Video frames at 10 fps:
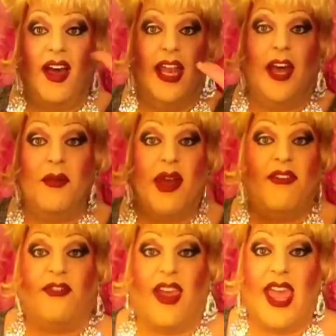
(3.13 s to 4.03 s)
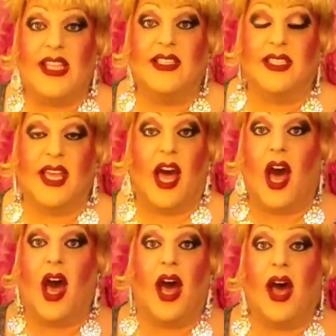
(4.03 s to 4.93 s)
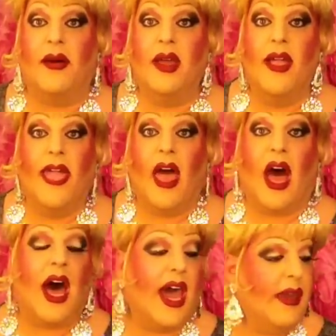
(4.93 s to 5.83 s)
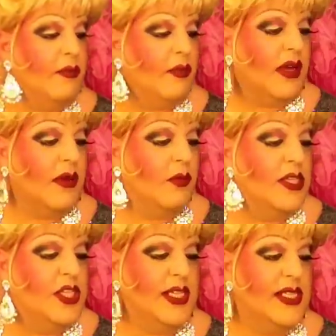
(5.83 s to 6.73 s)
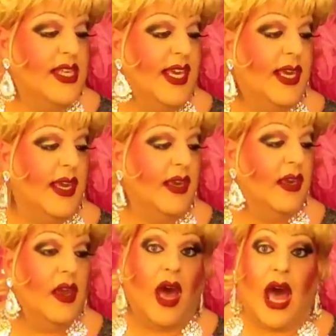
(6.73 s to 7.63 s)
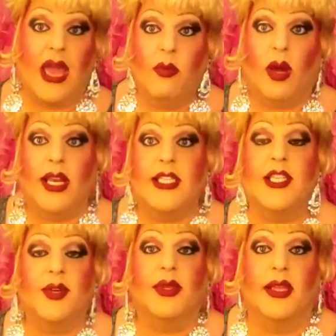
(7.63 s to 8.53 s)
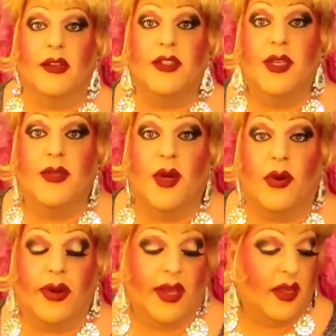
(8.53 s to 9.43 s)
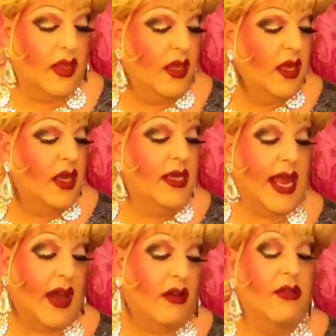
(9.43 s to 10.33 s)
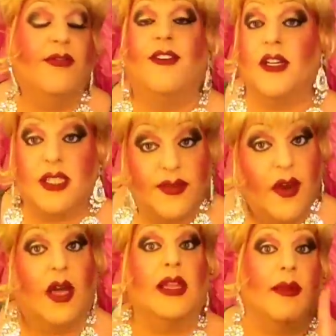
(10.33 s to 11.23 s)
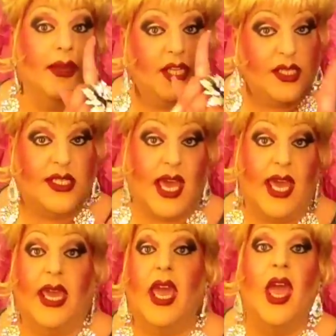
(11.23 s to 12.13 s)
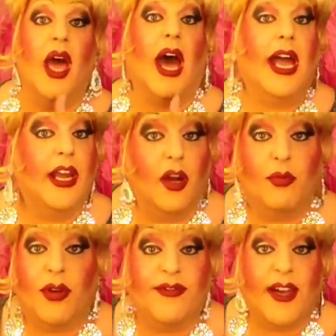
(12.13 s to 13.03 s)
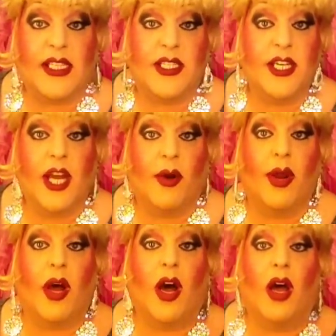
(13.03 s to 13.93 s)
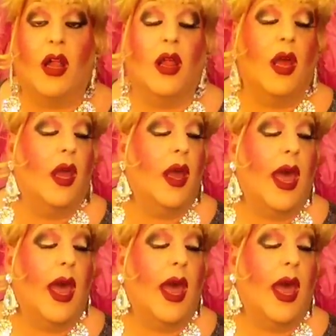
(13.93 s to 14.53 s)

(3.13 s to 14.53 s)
Hello, my friends. I was just thinking I wanted to do a little tutorial. Now, first of all, let me just say I don't profess to know it all.